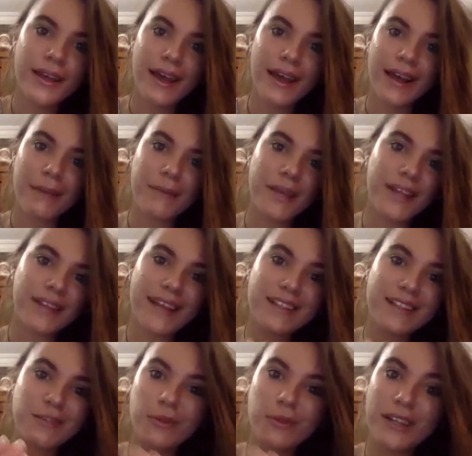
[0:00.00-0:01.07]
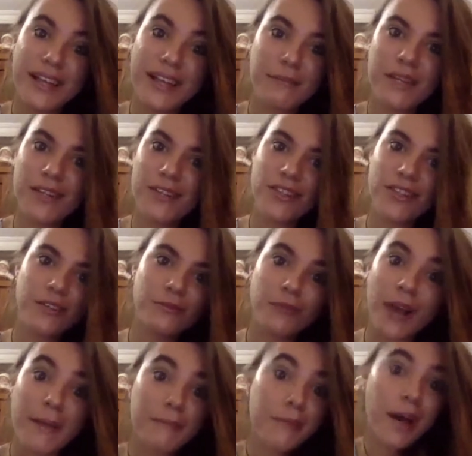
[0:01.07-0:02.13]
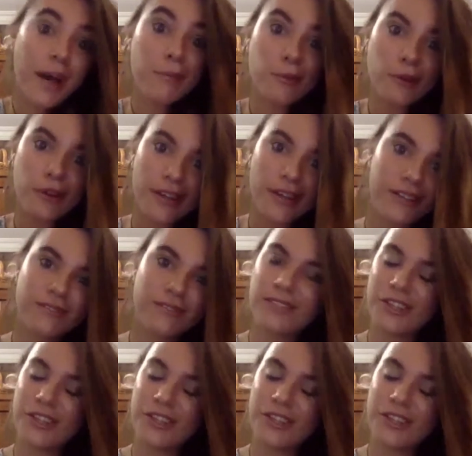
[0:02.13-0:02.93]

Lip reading: And I mean, that's what led me to write my book. And,